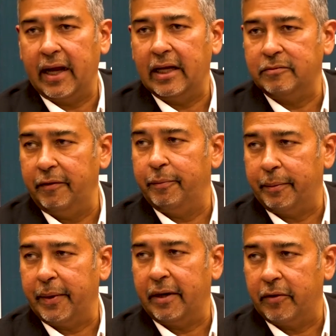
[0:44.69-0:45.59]
as we've
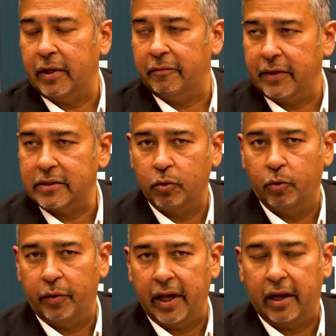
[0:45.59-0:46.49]
prepared for the first two
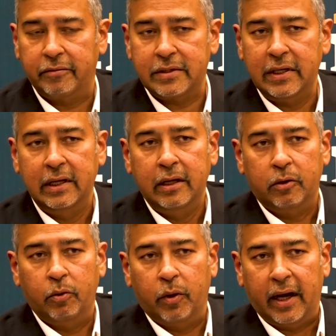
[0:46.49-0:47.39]
waves
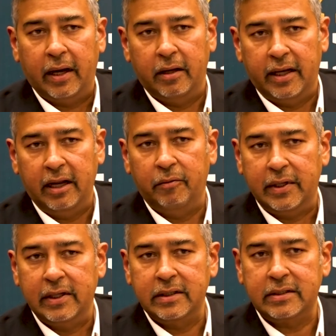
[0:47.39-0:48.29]
to handle, deal
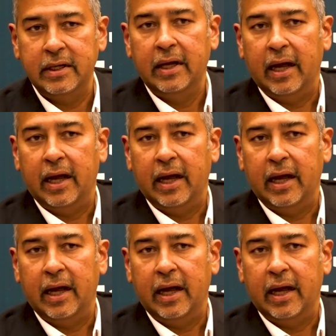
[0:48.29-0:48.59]
with this,